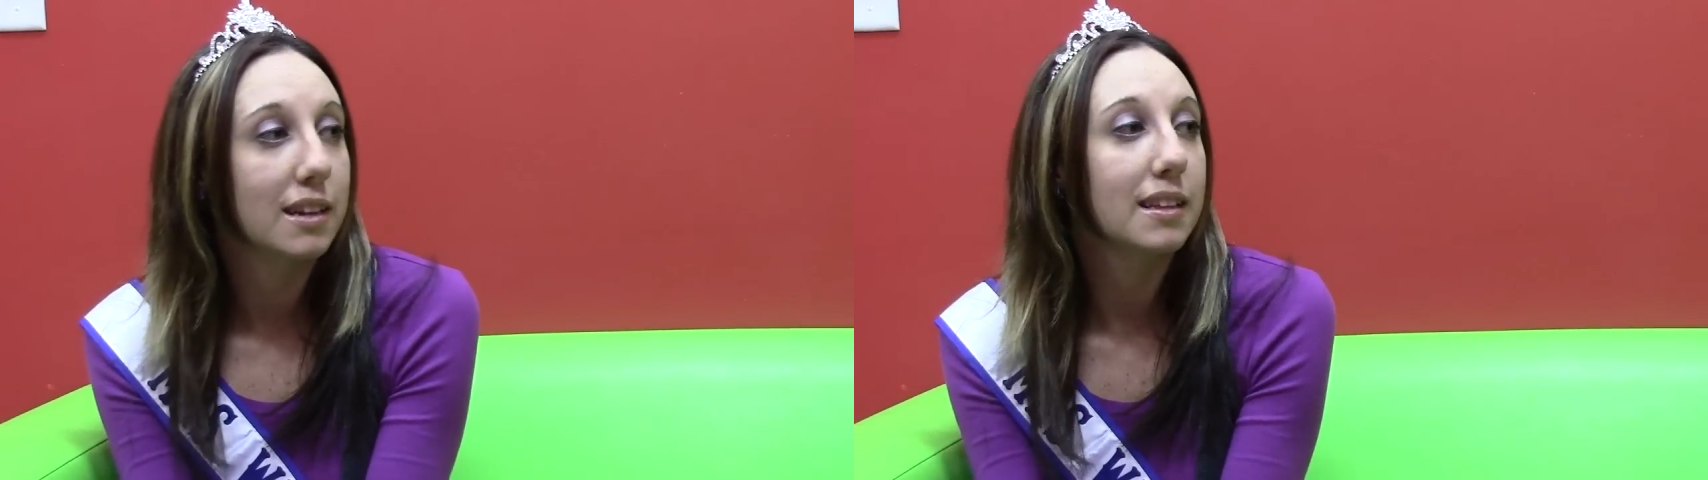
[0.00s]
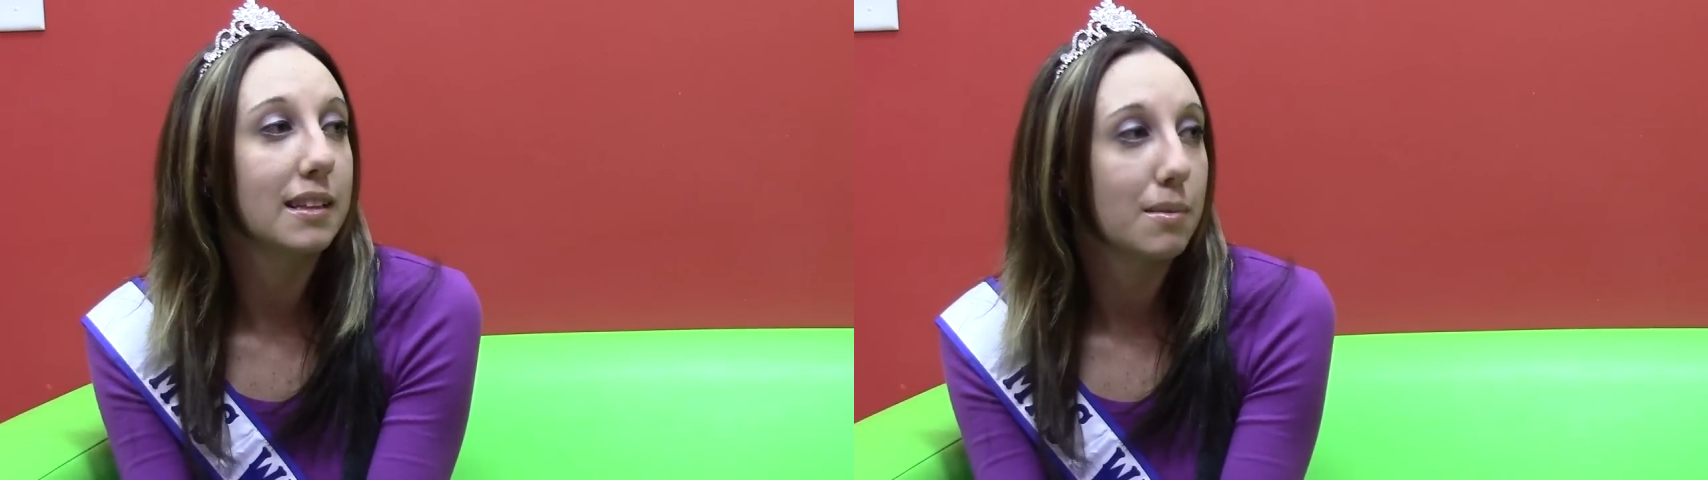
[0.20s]

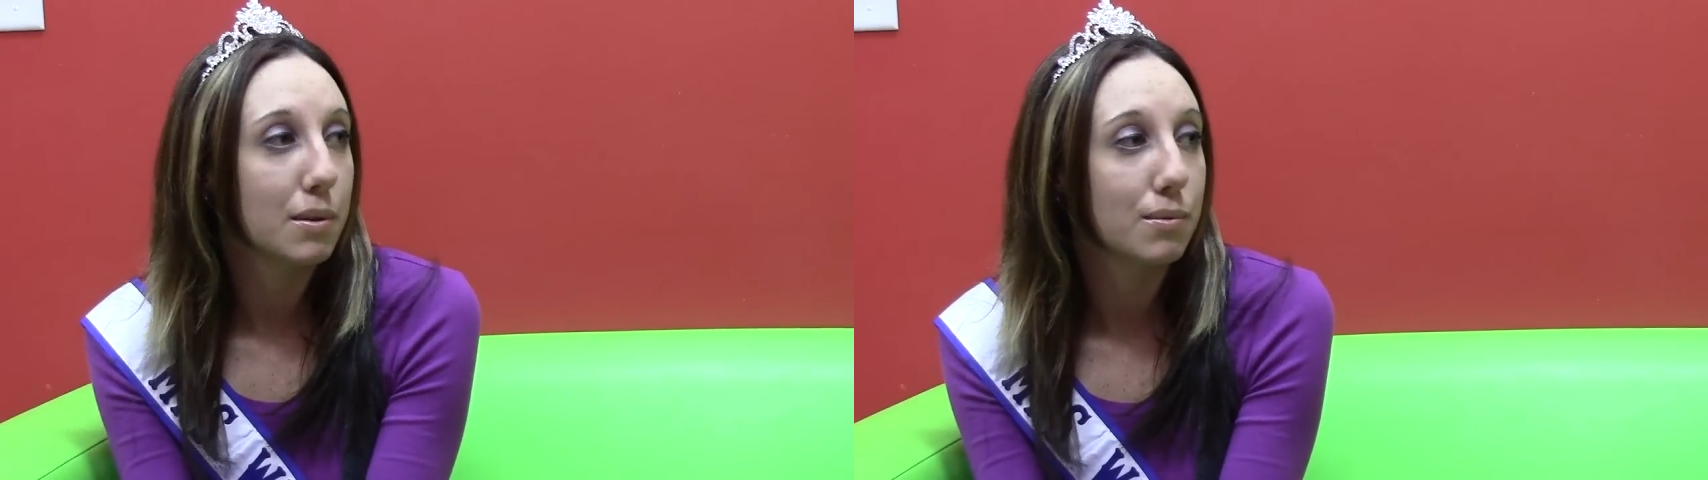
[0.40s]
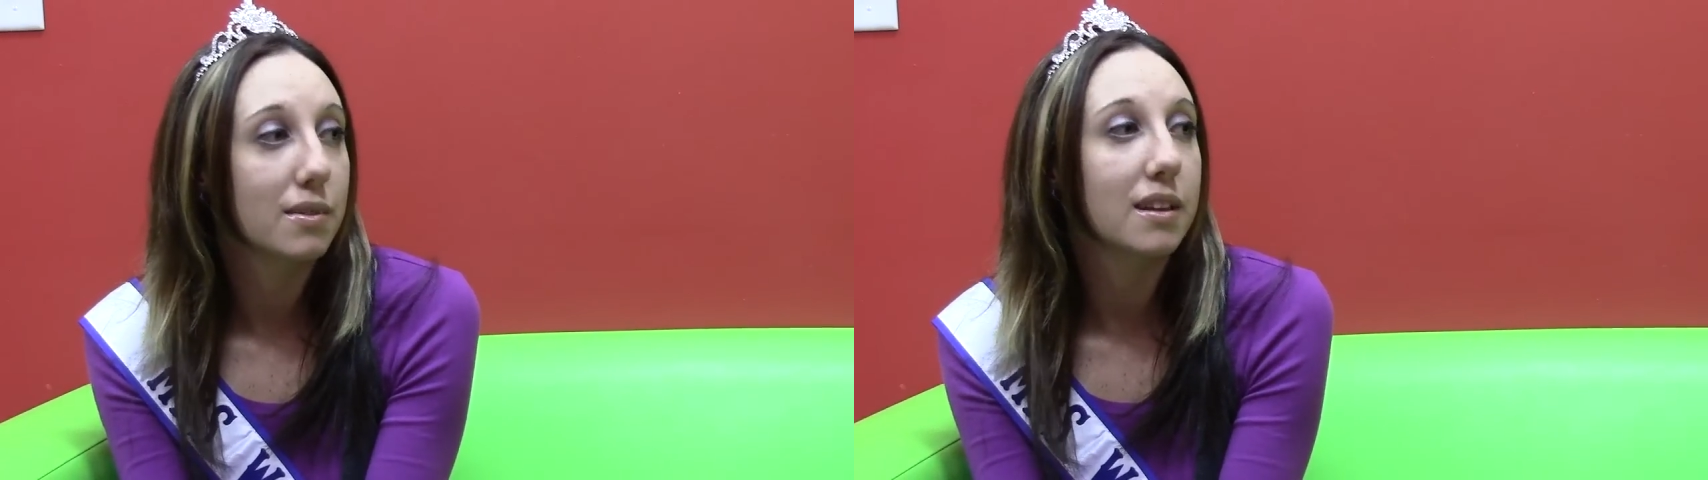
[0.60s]
I think that'd
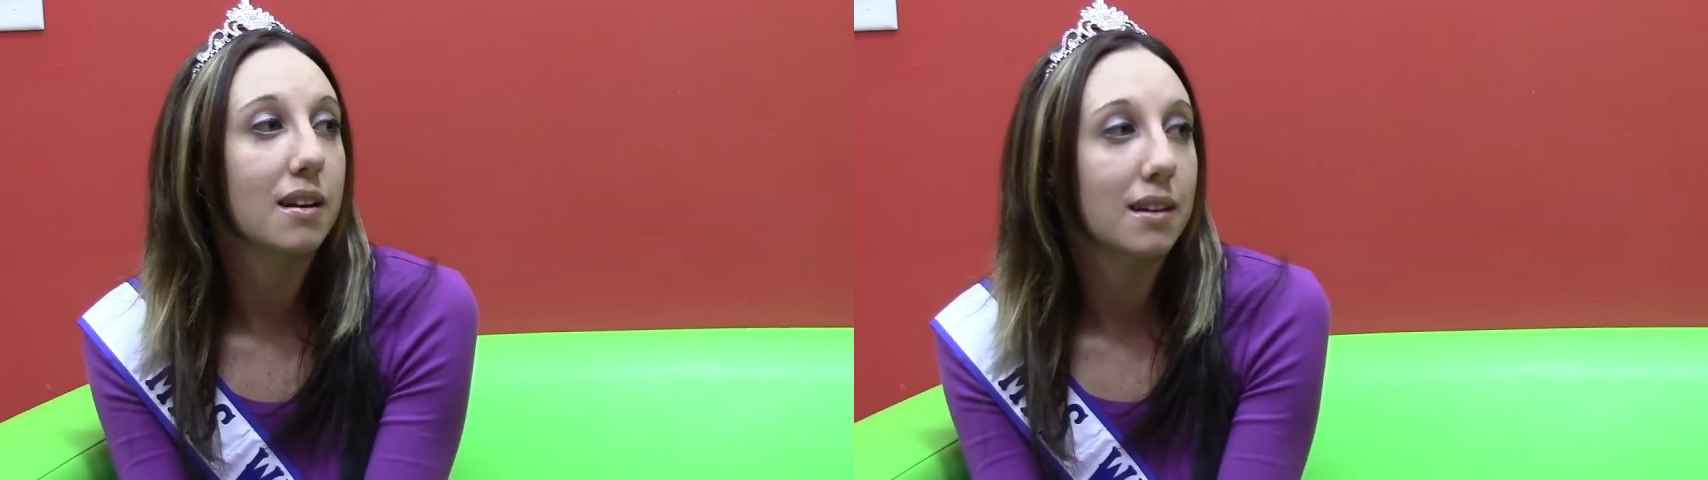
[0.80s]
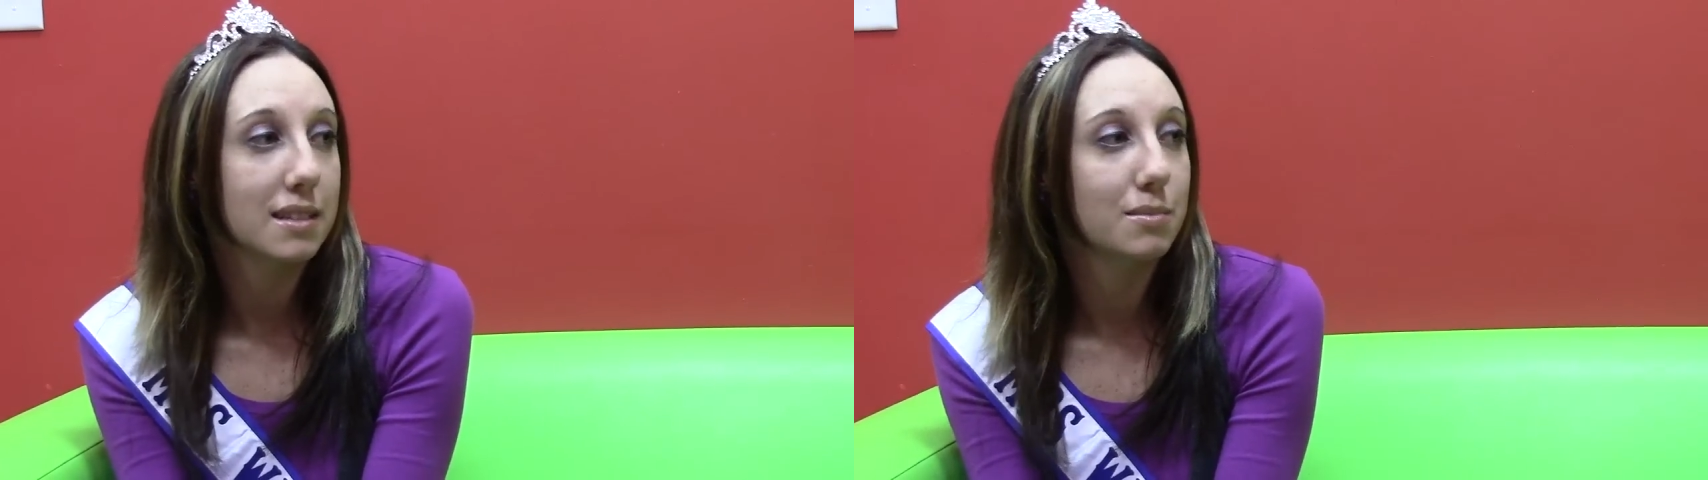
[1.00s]
be
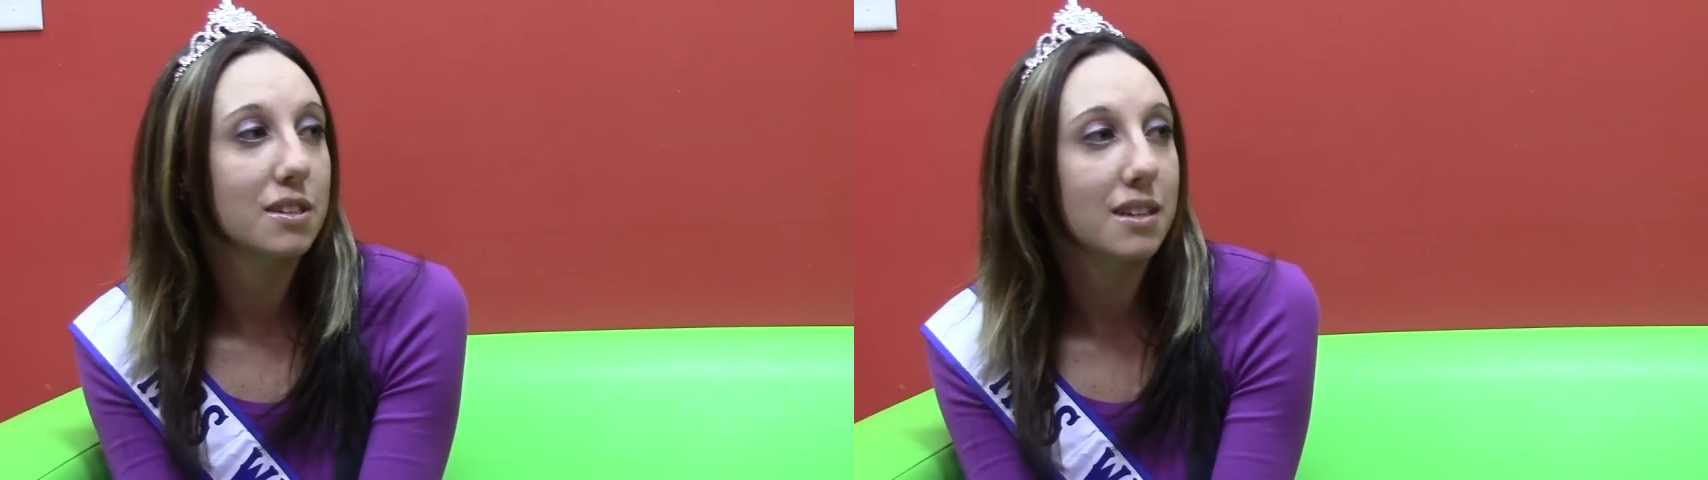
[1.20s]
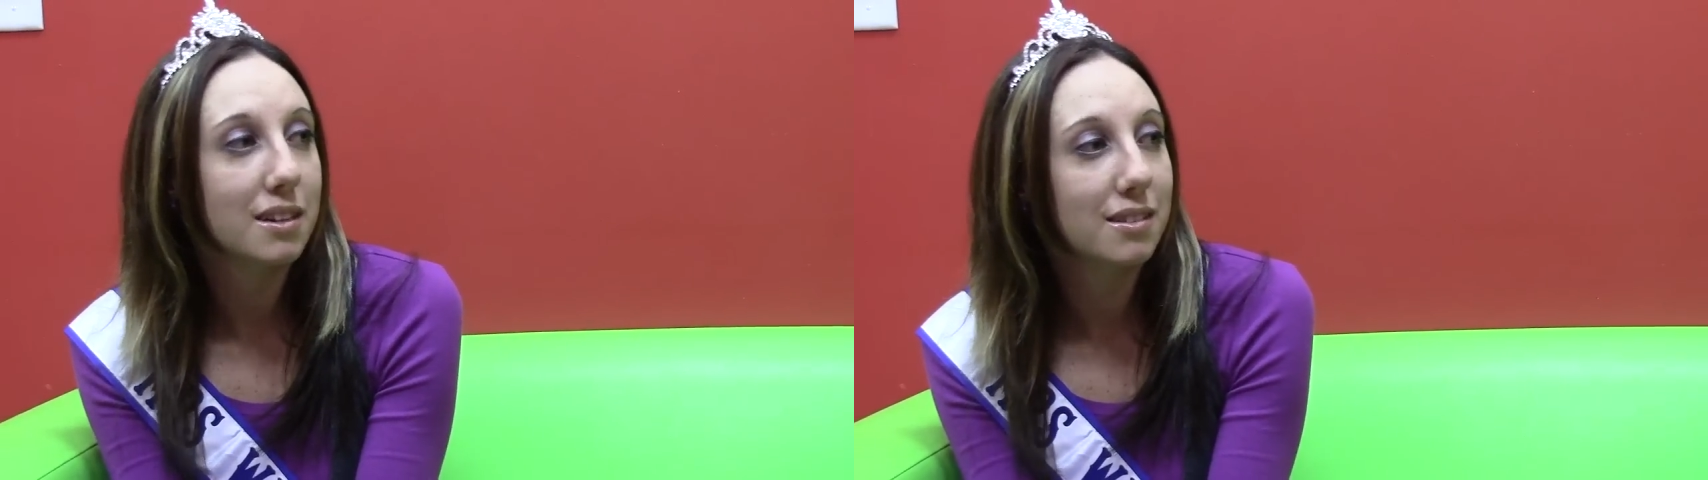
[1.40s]
really awesome
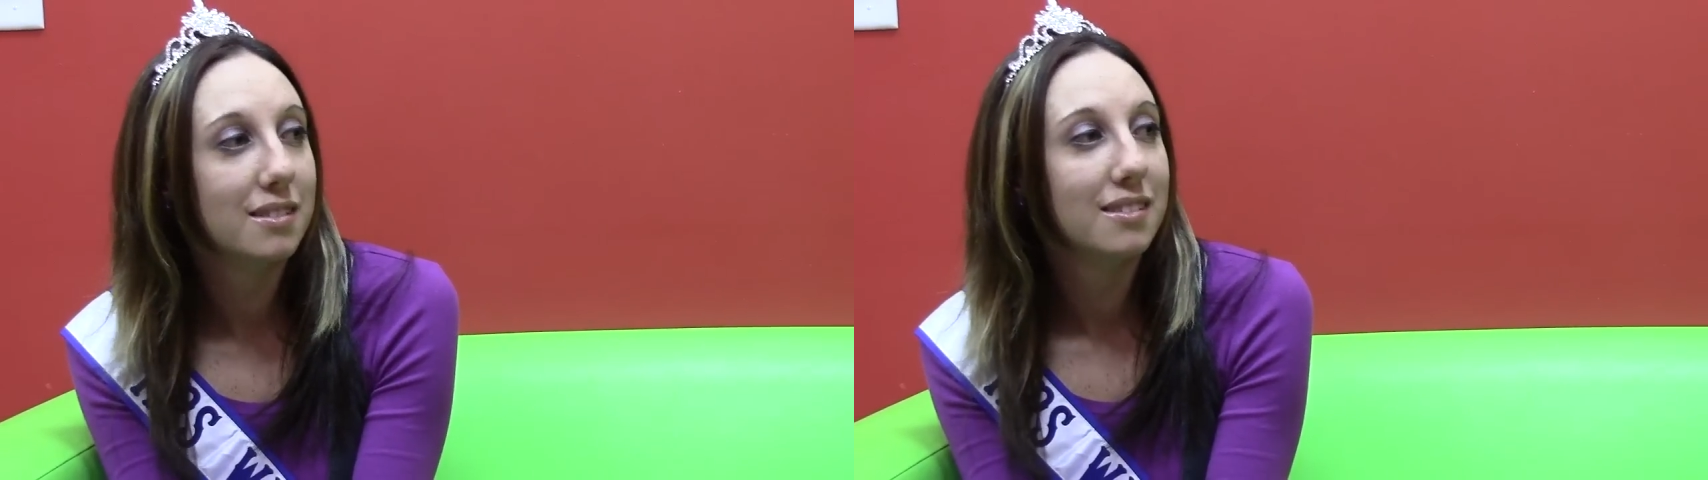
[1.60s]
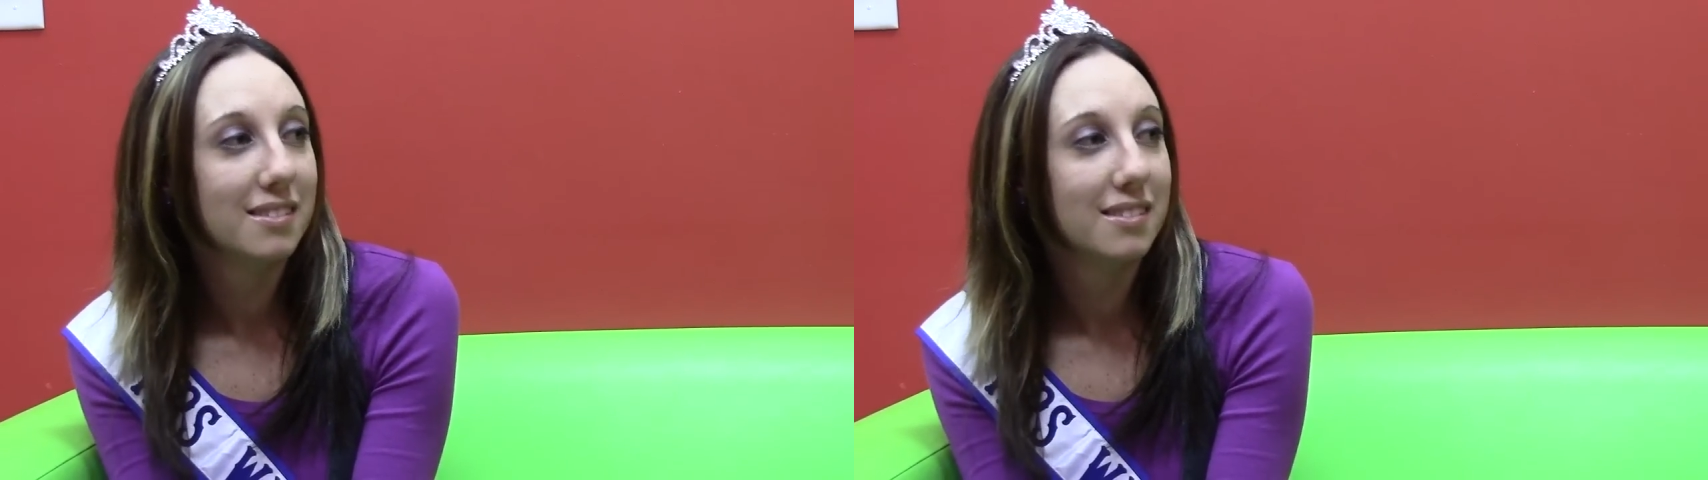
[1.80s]
to do.